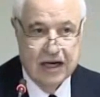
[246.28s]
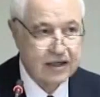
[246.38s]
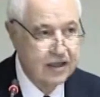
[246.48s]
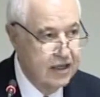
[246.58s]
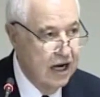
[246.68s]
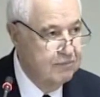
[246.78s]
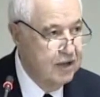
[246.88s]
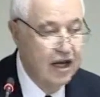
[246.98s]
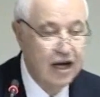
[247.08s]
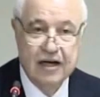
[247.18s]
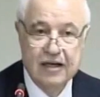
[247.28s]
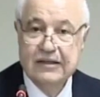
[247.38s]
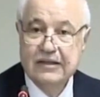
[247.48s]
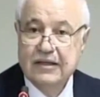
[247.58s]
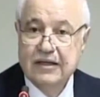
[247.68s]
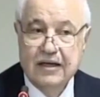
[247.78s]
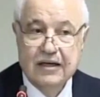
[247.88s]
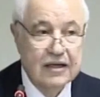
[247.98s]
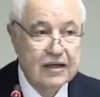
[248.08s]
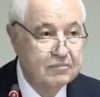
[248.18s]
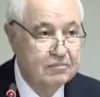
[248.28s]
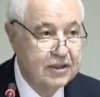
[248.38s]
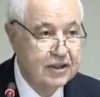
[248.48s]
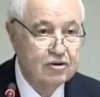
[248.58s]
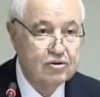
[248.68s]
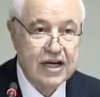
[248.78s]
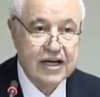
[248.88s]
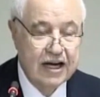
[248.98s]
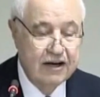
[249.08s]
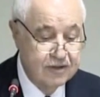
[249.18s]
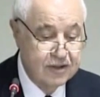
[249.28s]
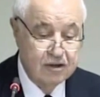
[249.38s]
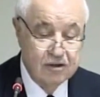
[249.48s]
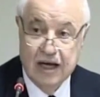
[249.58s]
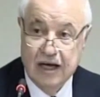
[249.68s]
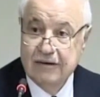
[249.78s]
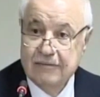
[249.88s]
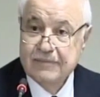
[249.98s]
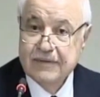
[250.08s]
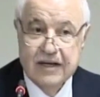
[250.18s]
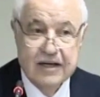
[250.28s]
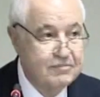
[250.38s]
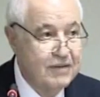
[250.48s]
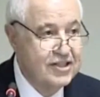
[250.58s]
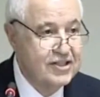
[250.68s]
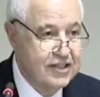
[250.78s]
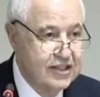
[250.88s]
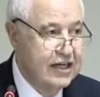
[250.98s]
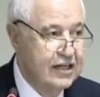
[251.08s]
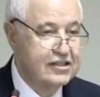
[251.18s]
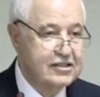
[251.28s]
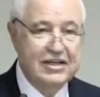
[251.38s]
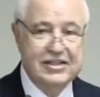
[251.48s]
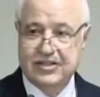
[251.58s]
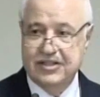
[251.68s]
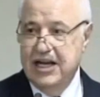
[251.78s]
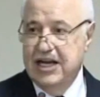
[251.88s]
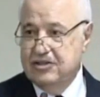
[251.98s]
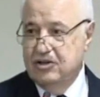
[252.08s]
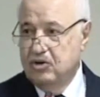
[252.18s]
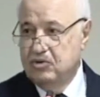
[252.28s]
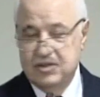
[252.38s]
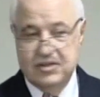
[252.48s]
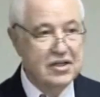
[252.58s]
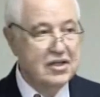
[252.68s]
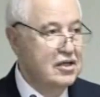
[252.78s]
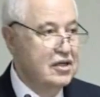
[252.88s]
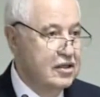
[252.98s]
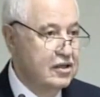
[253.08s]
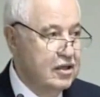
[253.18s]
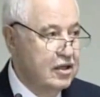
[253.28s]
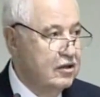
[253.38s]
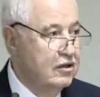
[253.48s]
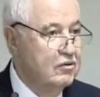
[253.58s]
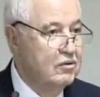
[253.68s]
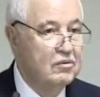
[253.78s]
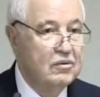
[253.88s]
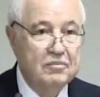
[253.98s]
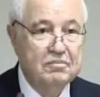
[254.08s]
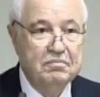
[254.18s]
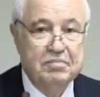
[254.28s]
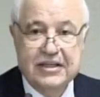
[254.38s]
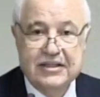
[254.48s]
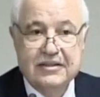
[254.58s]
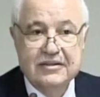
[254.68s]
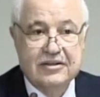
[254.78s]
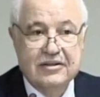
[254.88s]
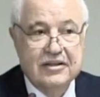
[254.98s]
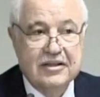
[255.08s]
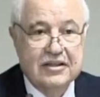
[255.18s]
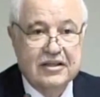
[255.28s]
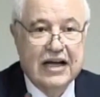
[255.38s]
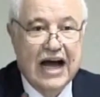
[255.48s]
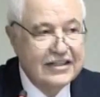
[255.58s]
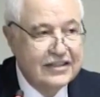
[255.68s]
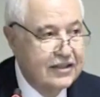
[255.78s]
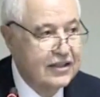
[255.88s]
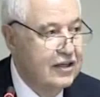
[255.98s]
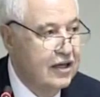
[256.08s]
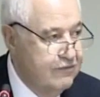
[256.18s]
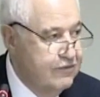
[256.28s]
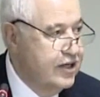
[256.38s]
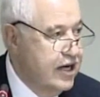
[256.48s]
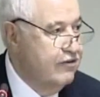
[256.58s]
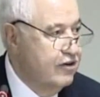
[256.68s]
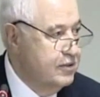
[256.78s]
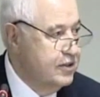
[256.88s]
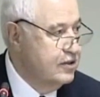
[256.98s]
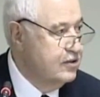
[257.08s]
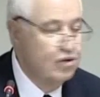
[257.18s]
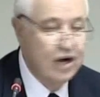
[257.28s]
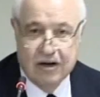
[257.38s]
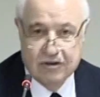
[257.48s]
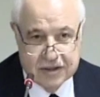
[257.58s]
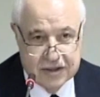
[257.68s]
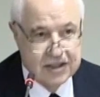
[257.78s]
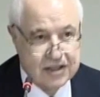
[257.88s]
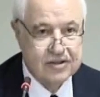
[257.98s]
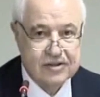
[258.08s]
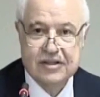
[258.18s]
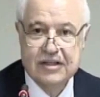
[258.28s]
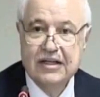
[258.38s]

King Abdullah uh, bin Hussein Hafidahullah. His Majesty, His Majesty has always uh, uh guiding every government throughout the years